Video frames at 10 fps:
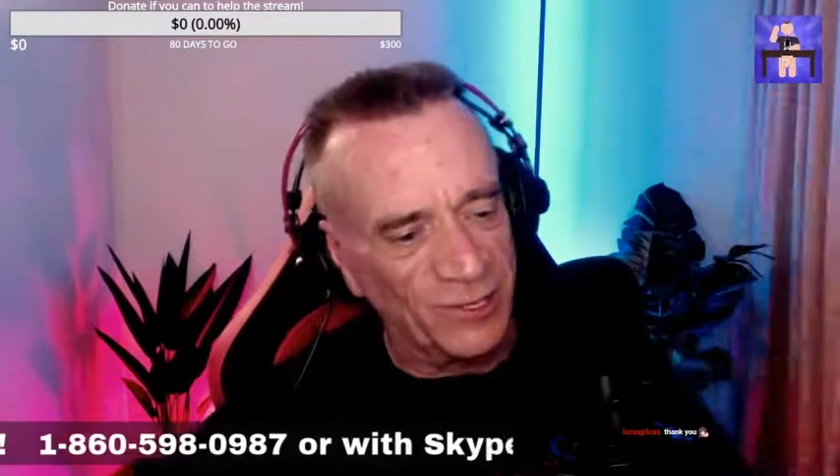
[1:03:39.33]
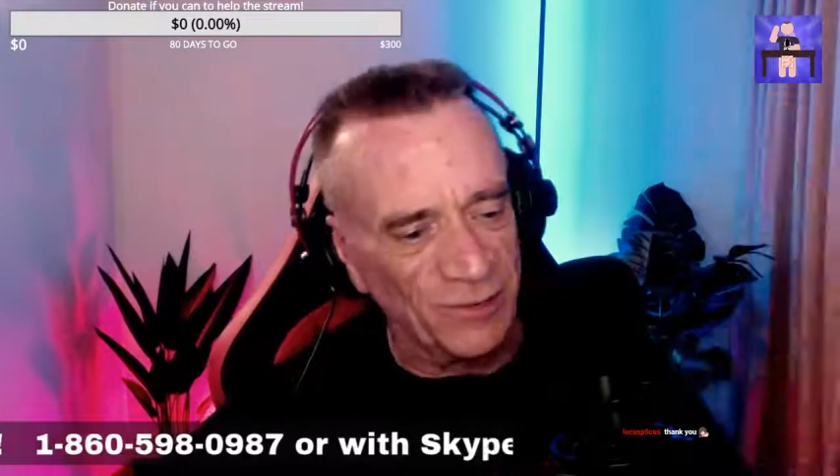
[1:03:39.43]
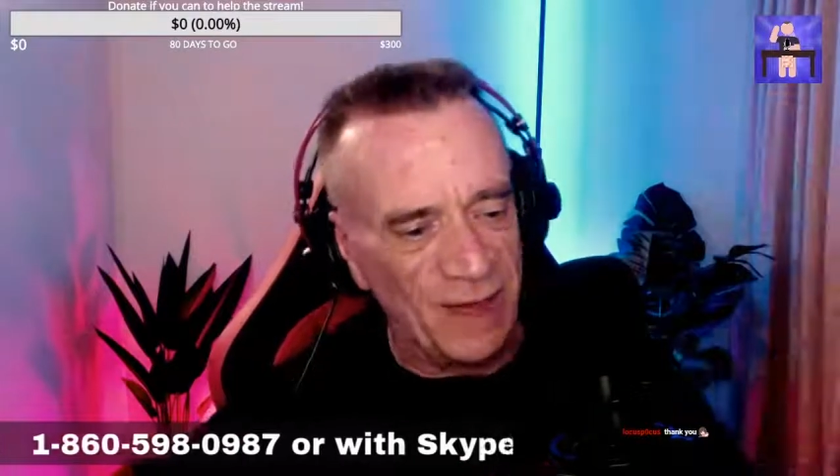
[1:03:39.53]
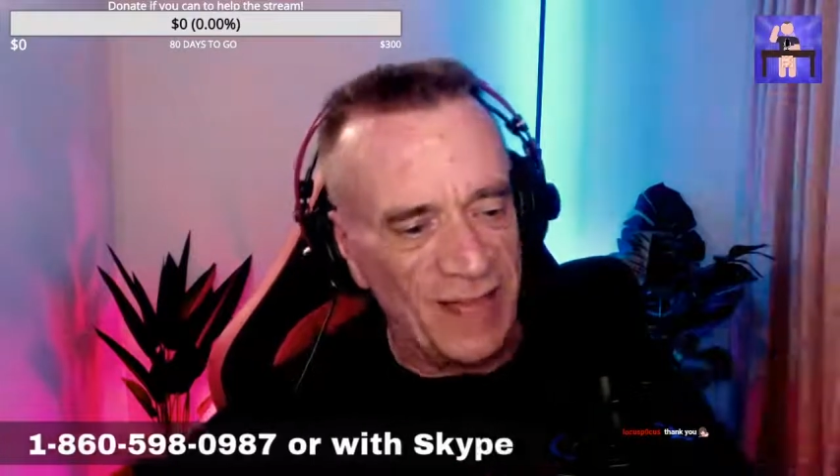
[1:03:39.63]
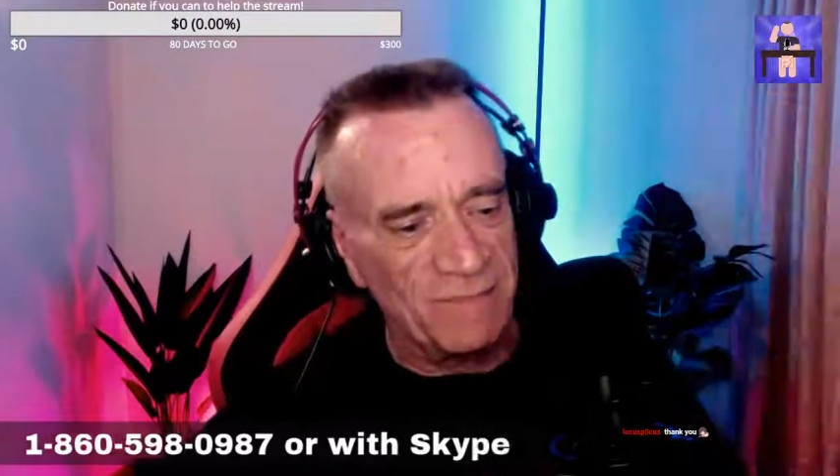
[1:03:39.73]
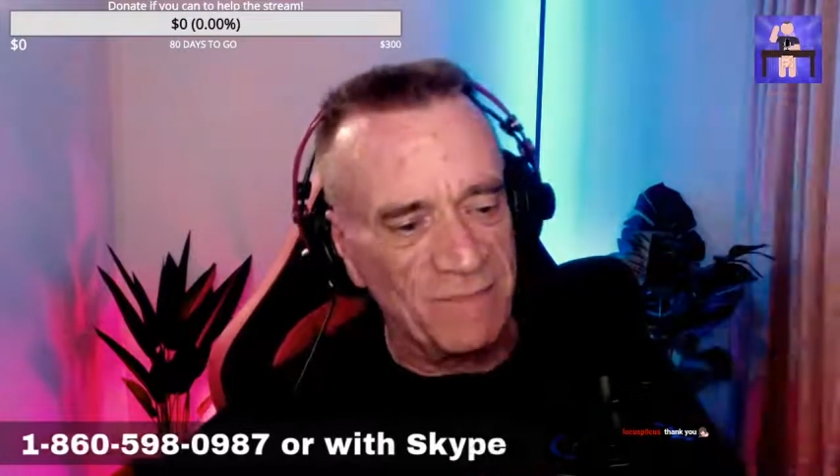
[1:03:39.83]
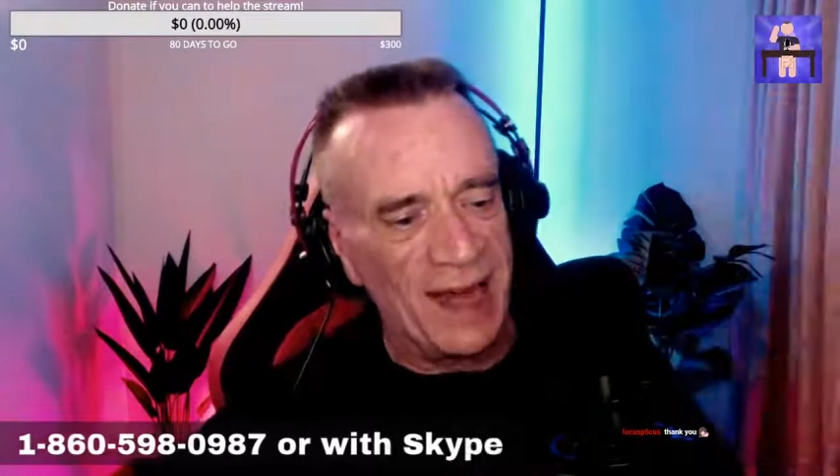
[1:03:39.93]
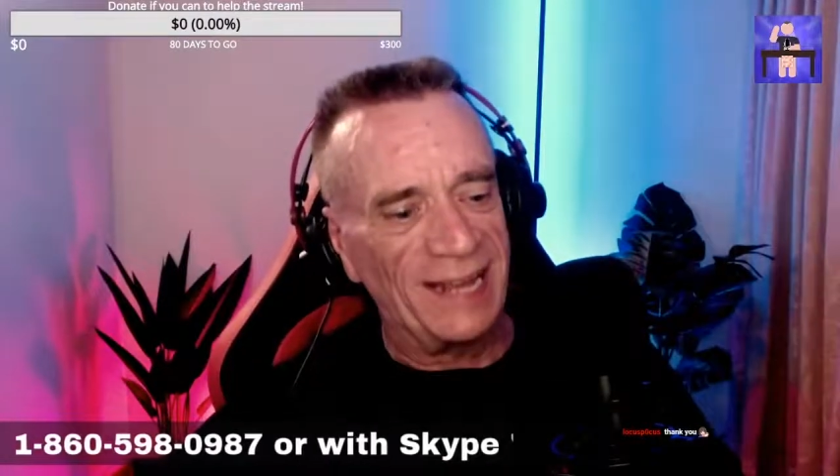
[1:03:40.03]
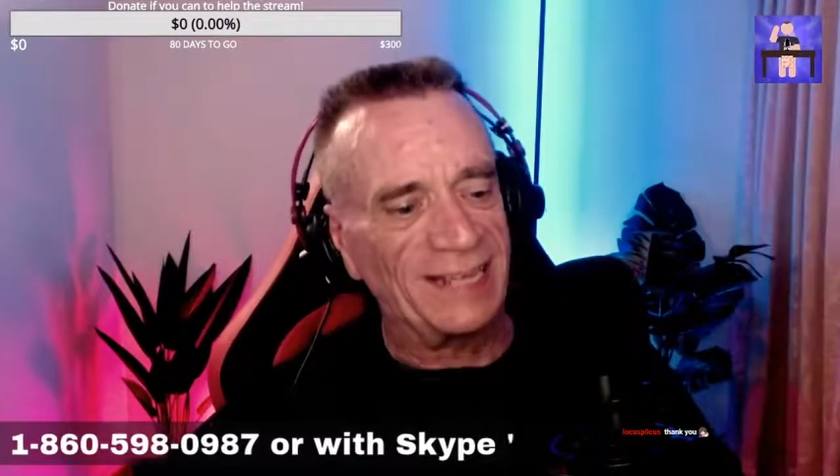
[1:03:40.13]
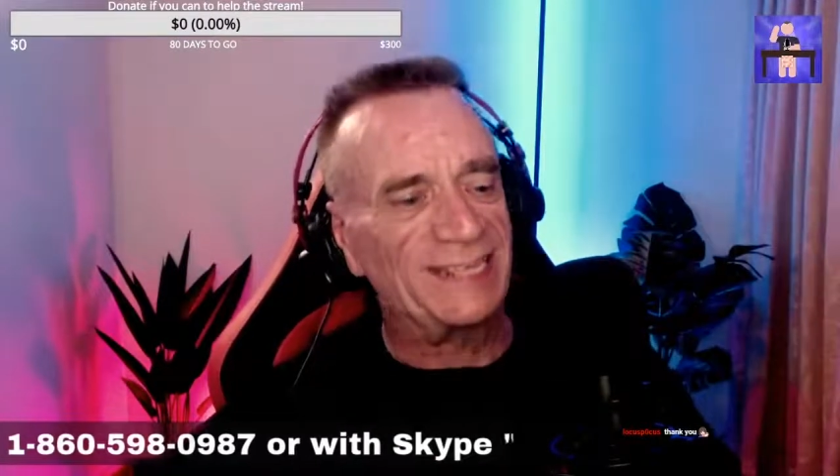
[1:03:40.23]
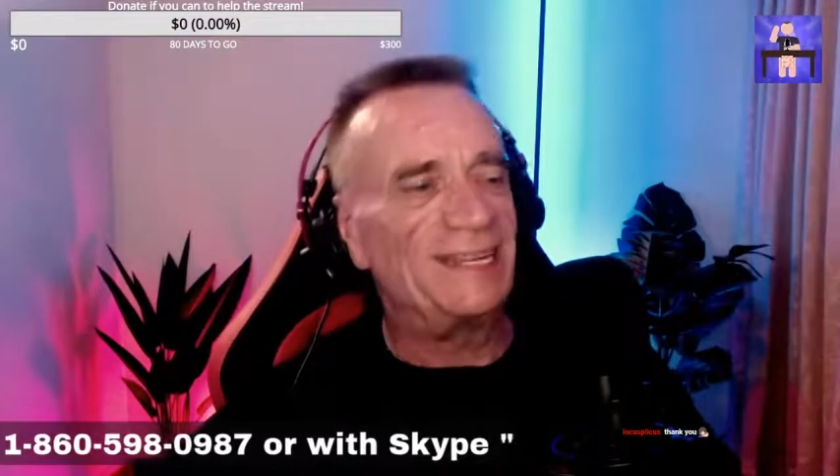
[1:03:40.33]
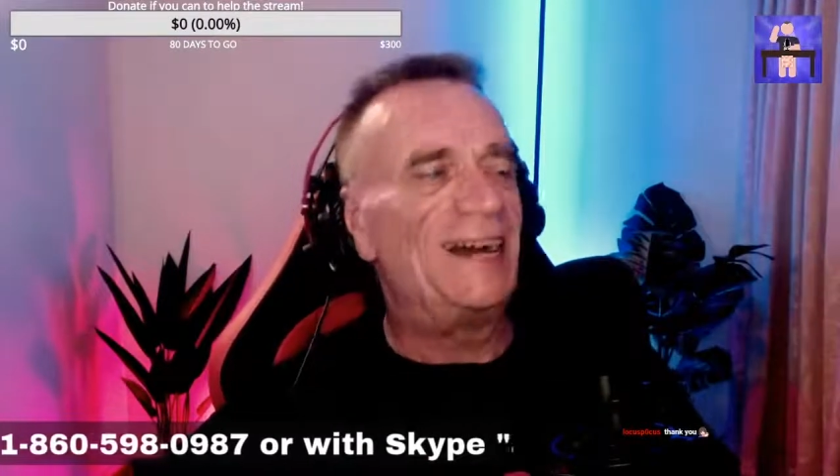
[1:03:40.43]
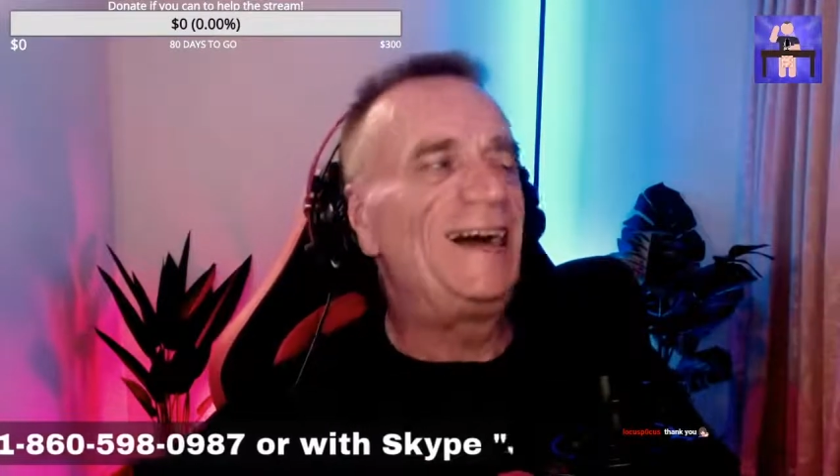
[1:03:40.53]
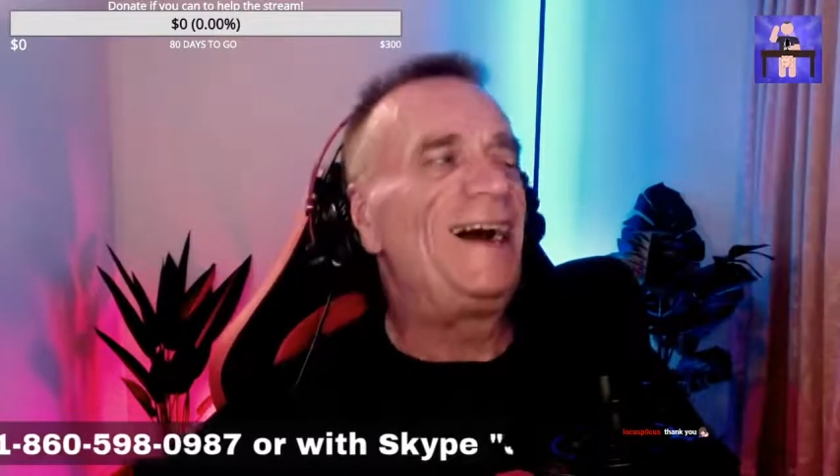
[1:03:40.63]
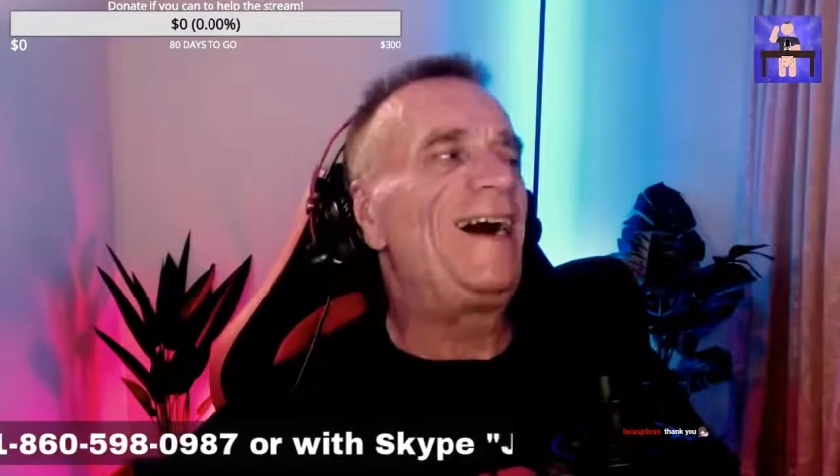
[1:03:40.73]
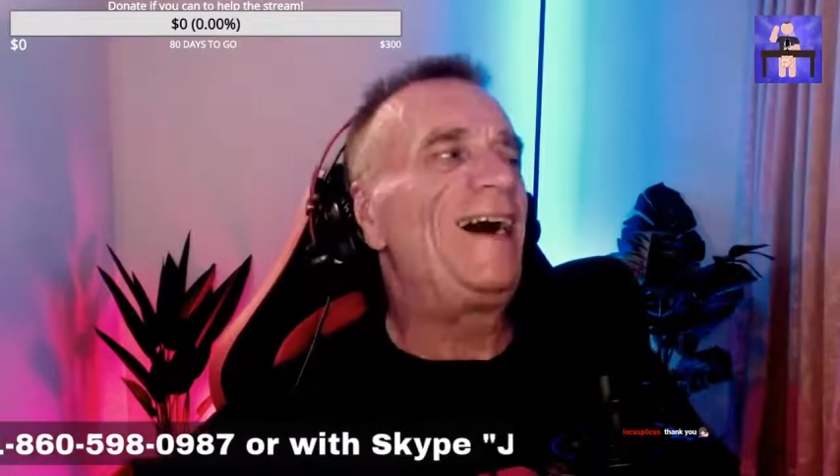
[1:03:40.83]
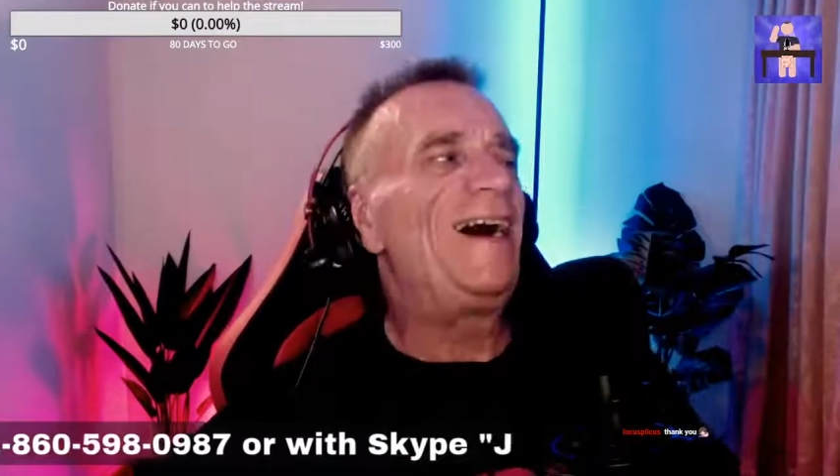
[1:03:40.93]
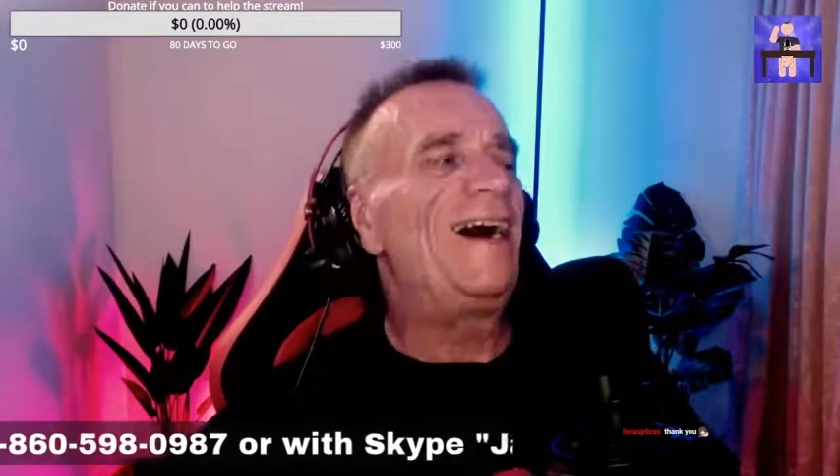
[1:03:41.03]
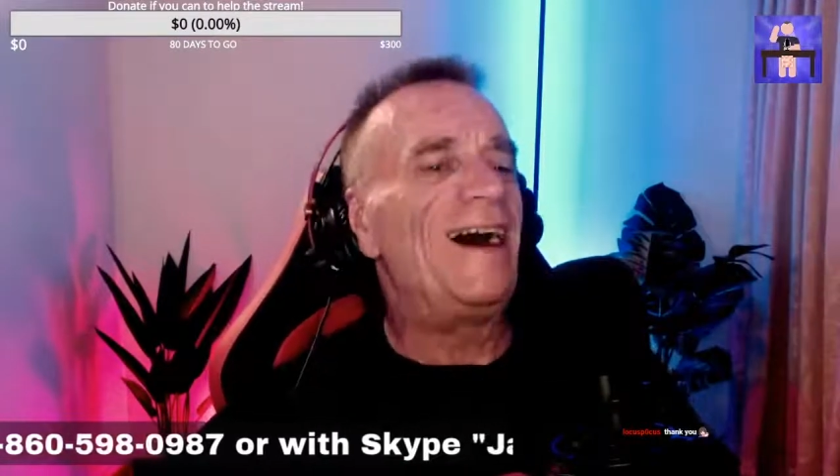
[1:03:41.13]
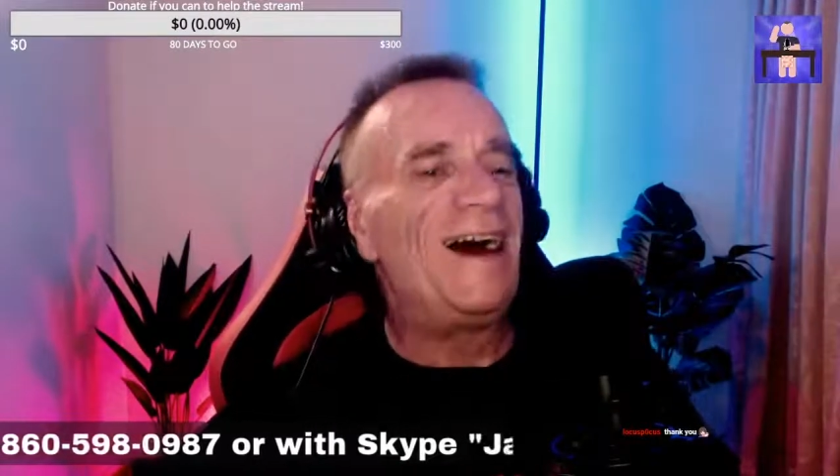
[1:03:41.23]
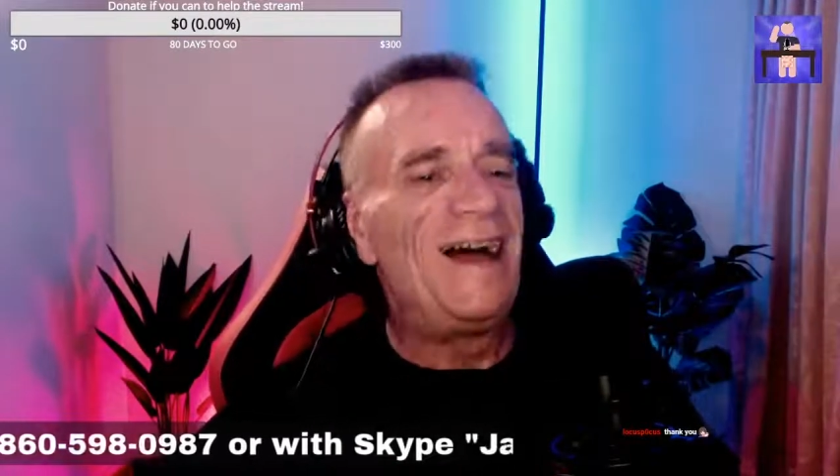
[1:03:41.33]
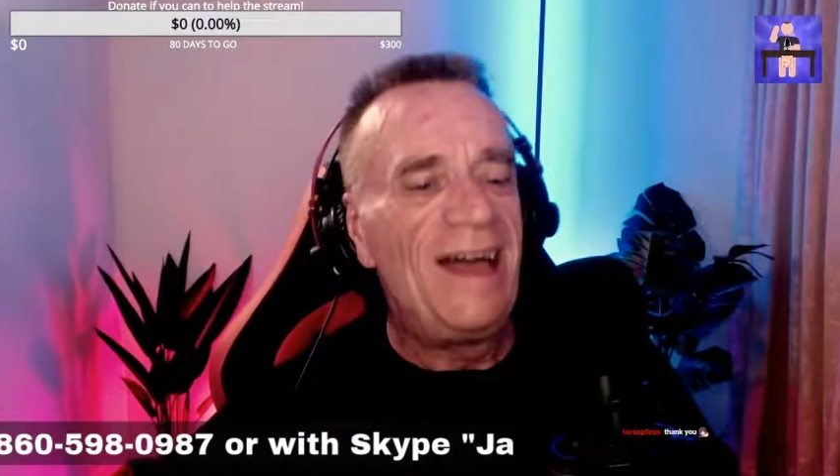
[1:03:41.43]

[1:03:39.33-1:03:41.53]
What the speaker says: mathematics. Yeah.